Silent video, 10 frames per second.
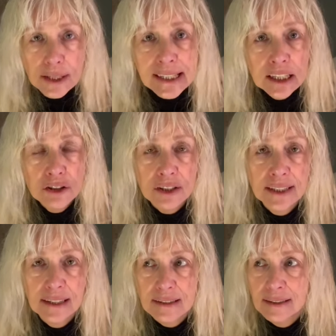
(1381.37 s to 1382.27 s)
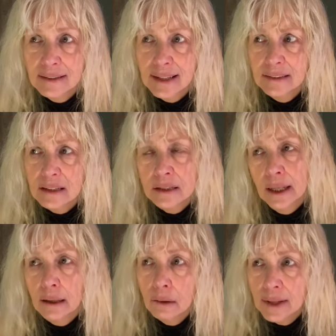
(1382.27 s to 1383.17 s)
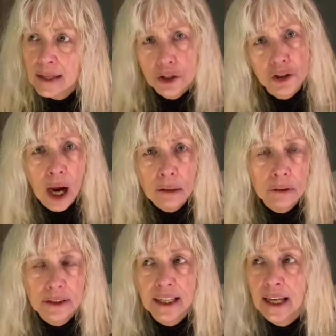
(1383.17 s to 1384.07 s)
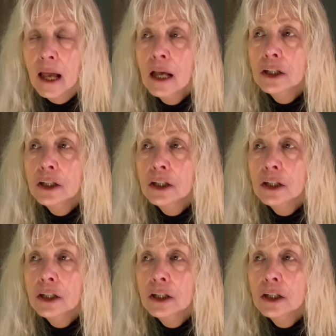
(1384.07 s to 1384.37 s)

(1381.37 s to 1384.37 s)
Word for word: senior citizens. They just think, oh, that's a childhood thing.